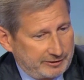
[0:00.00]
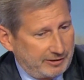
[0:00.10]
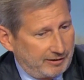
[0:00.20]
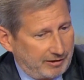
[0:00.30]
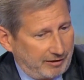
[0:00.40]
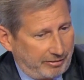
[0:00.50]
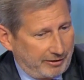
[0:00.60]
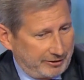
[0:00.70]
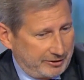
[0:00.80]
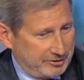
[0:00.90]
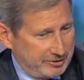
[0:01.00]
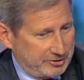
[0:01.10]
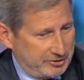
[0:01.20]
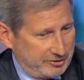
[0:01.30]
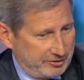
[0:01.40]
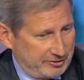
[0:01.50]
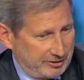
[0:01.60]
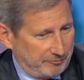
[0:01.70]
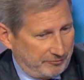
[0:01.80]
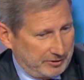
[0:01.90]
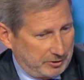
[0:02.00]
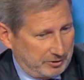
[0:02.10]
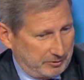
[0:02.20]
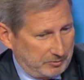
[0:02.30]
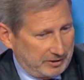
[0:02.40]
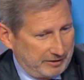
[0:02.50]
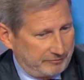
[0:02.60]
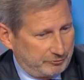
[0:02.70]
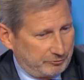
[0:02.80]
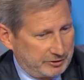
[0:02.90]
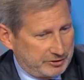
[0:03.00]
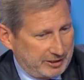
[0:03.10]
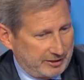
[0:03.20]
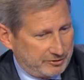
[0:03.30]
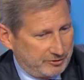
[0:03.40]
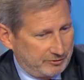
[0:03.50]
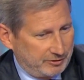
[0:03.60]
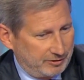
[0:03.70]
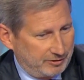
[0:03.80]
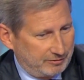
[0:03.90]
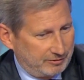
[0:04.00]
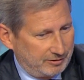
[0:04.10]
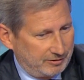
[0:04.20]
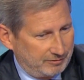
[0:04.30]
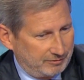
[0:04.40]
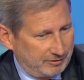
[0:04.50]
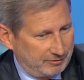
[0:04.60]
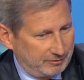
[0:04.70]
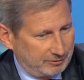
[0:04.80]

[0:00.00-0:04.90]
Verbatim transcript: uh, I think this is something we have to discuss on a on a on a,